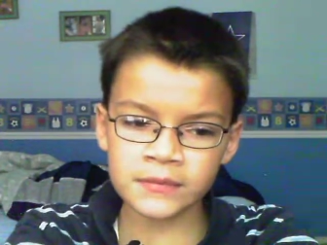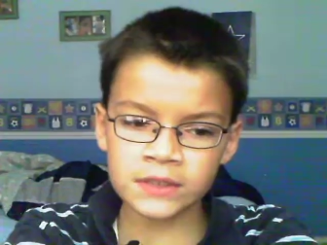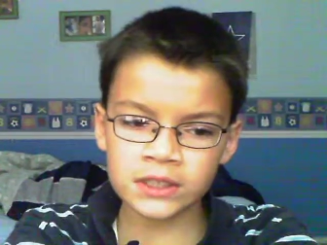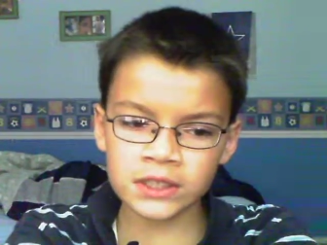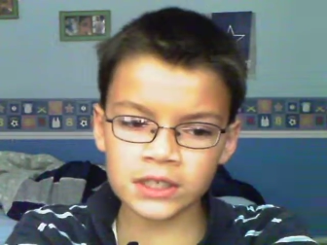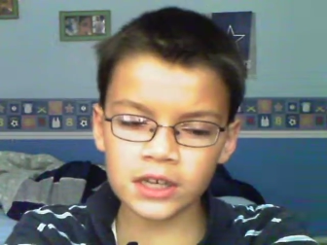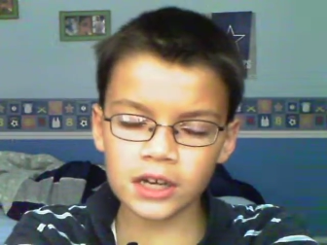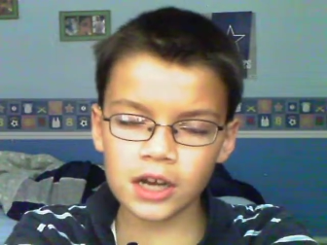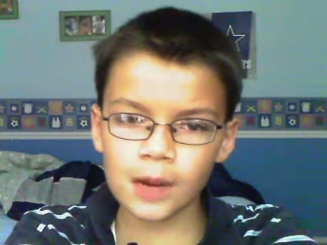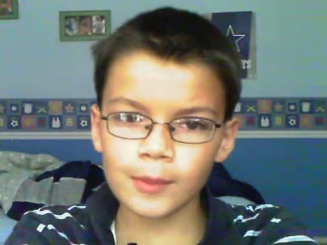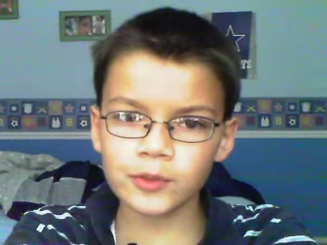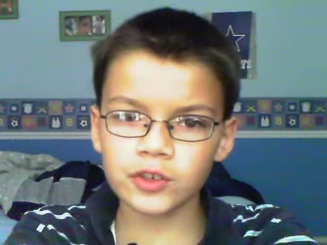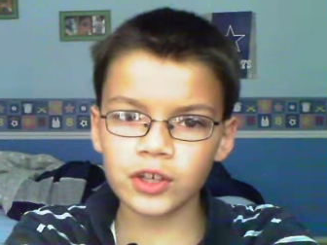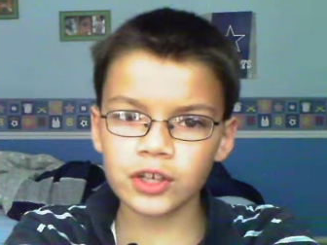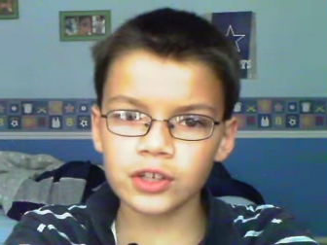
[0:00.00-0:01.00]
a comment
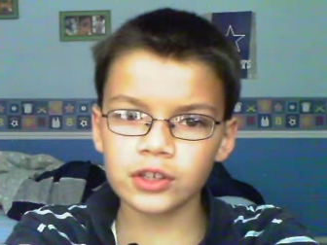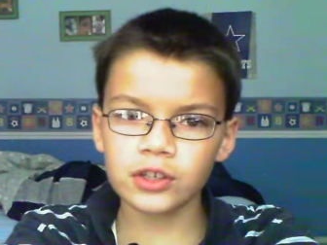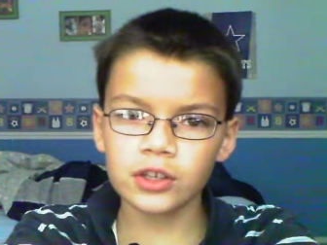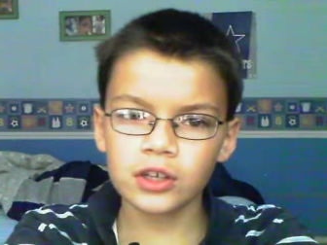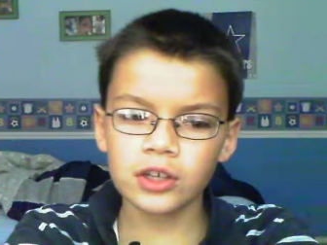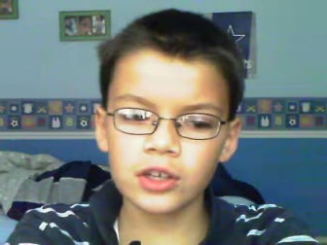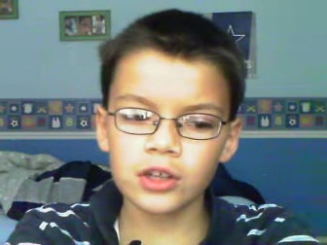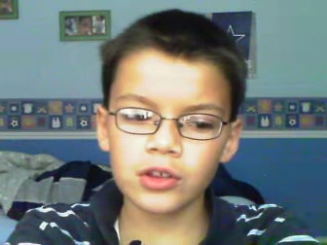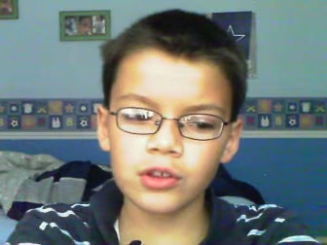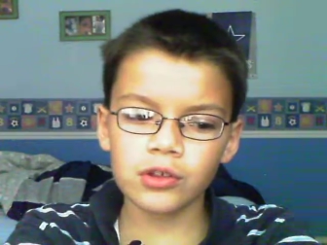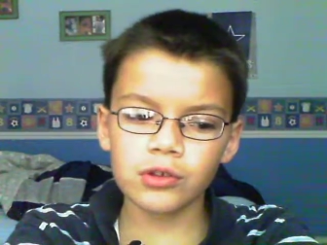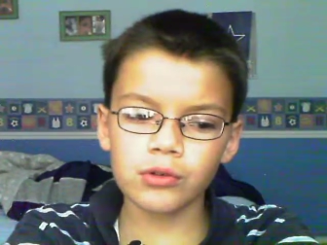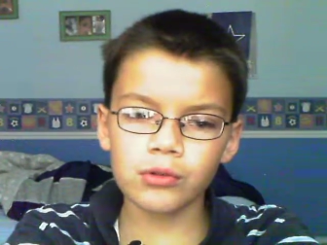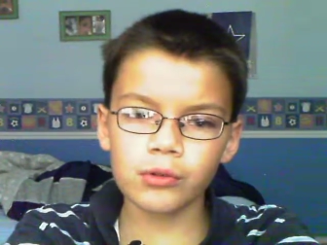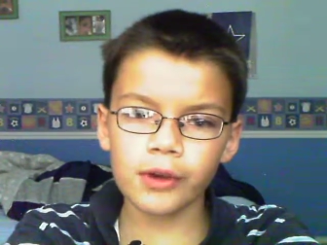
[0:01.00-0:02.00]
saying
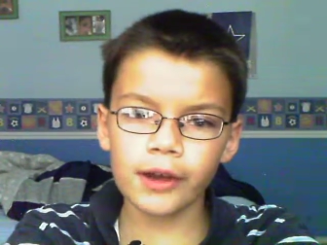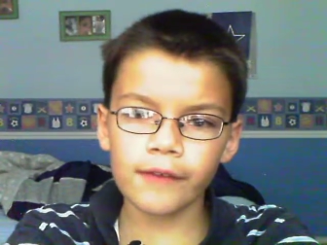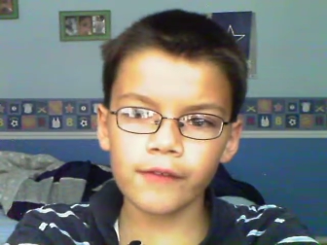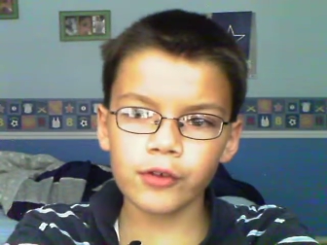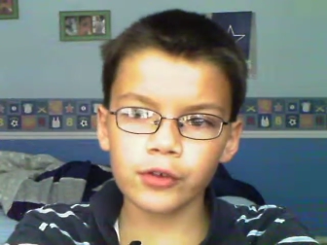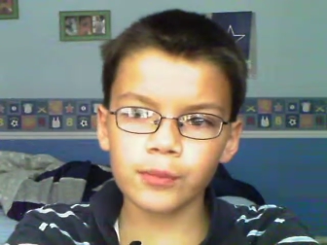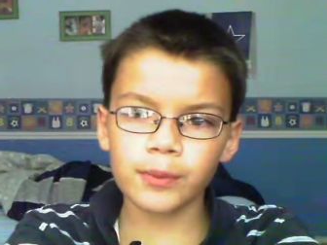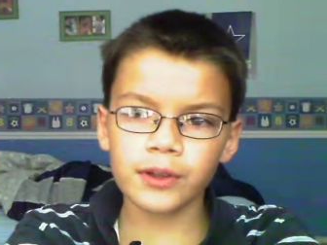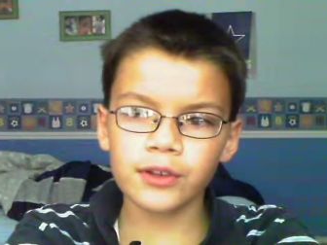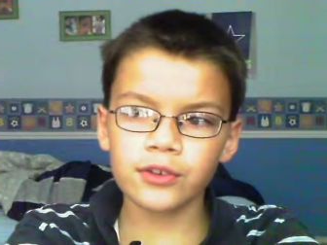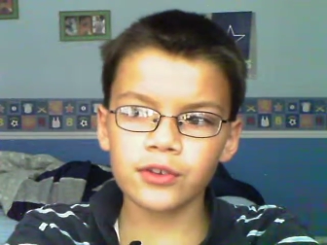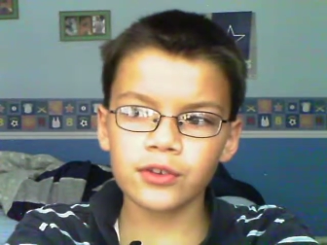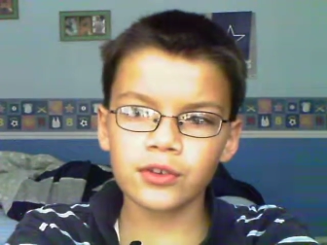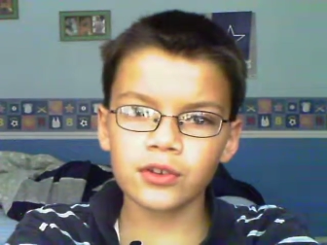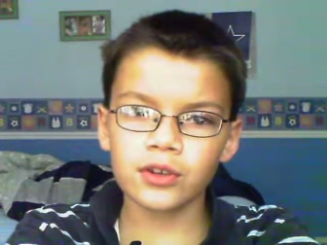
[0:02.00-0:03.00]
you got first place.
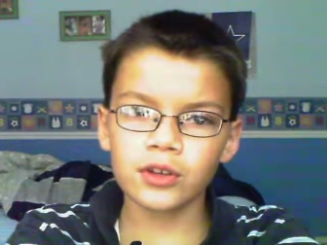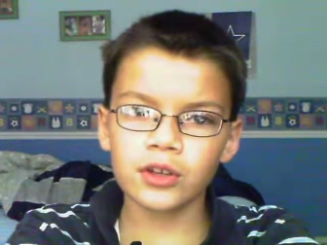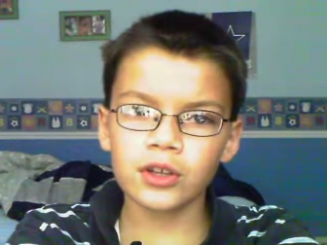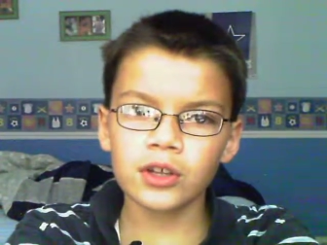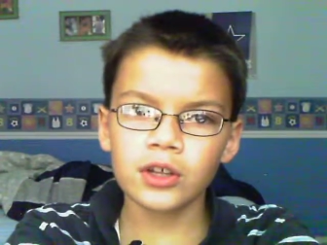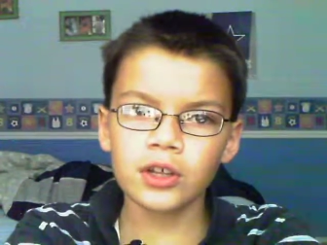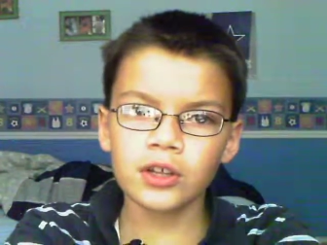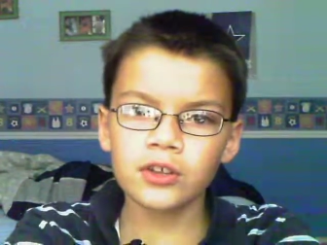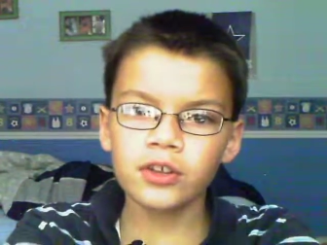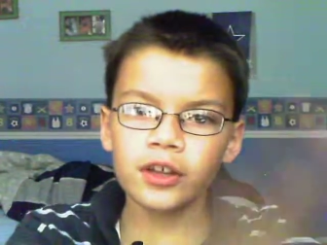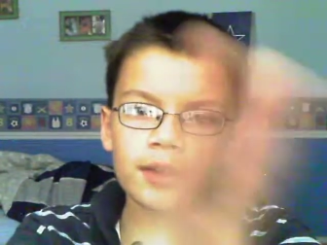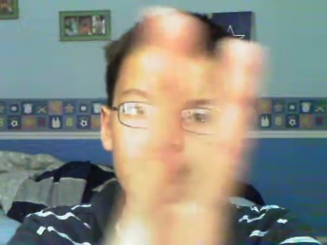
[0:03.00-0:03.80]
Second